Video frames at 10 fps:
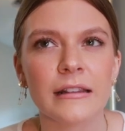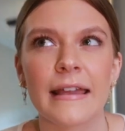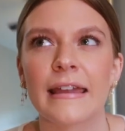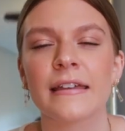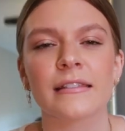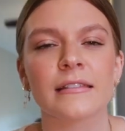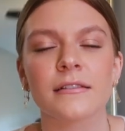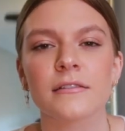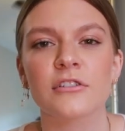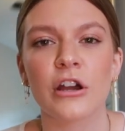Like it
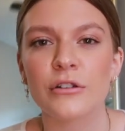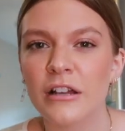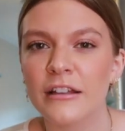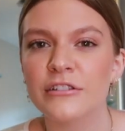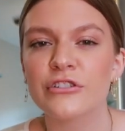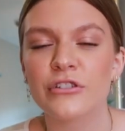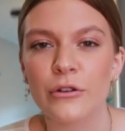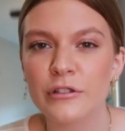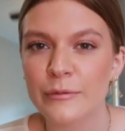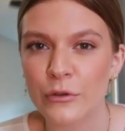goes on
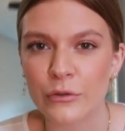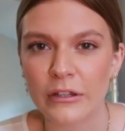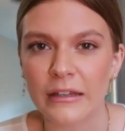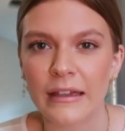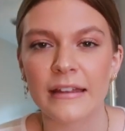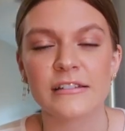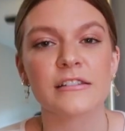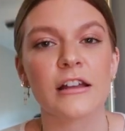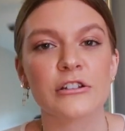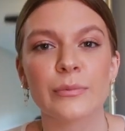so smoothly. It's
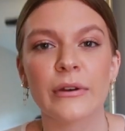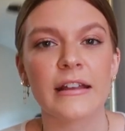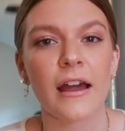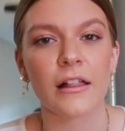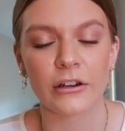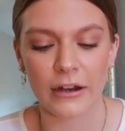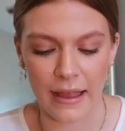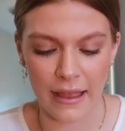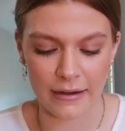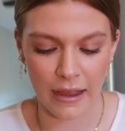such a pretty color
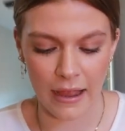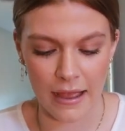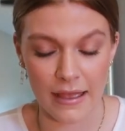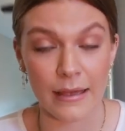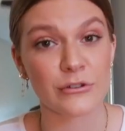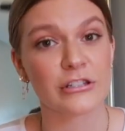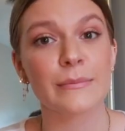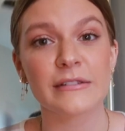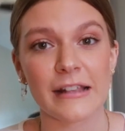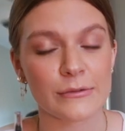and I am just
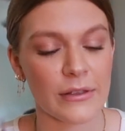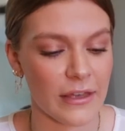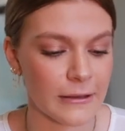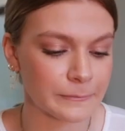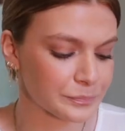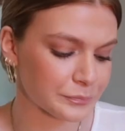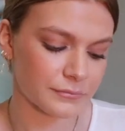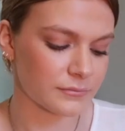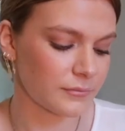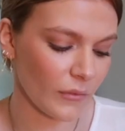obsessed with it.
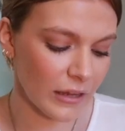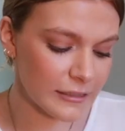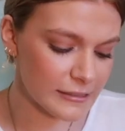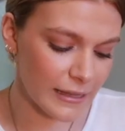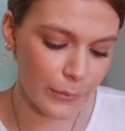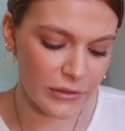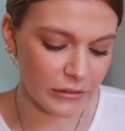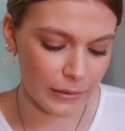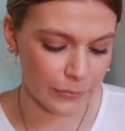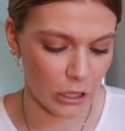And same with
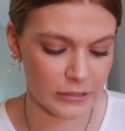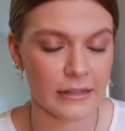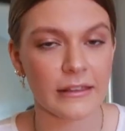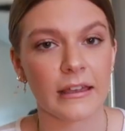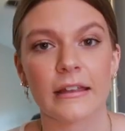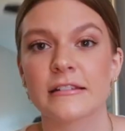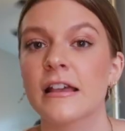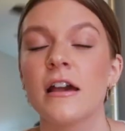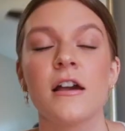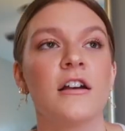the lip gloss. I think
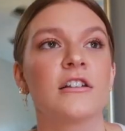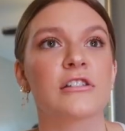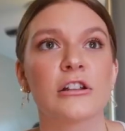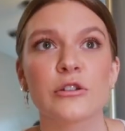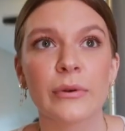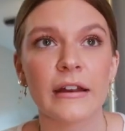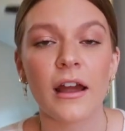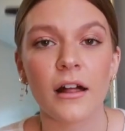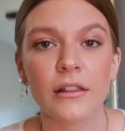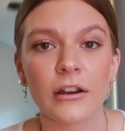it's such a pretty
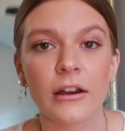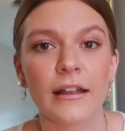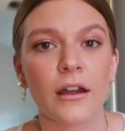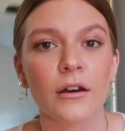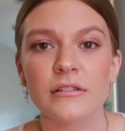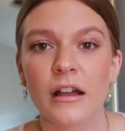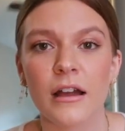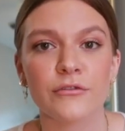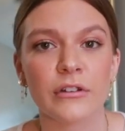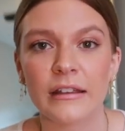color. It goes
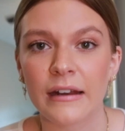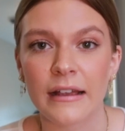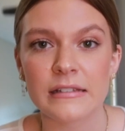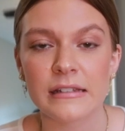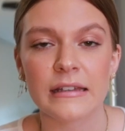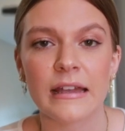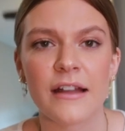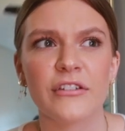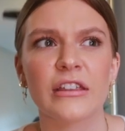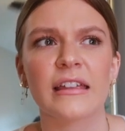on really nicely.
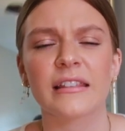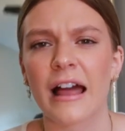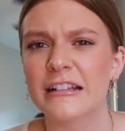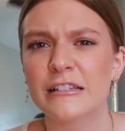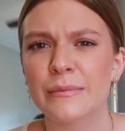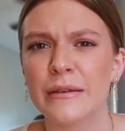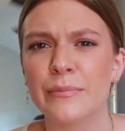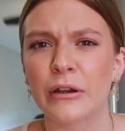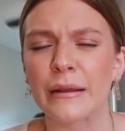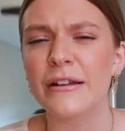I feel like it lasts me
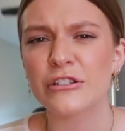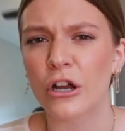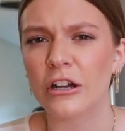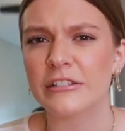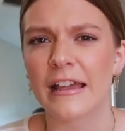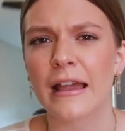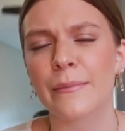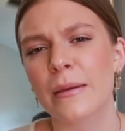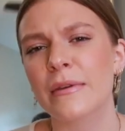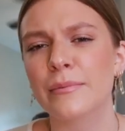pretty much all day. I
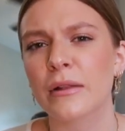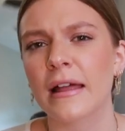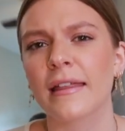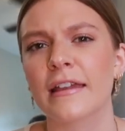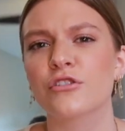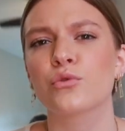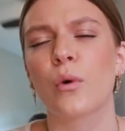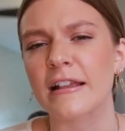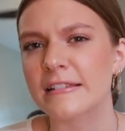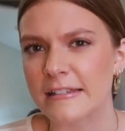maybe apply like
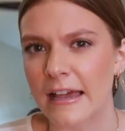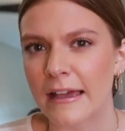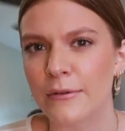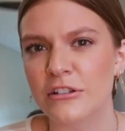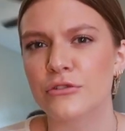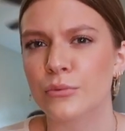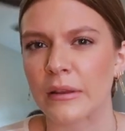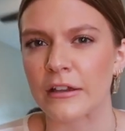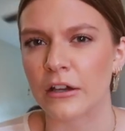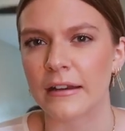twice a day, which is
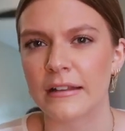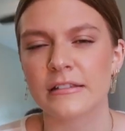really good.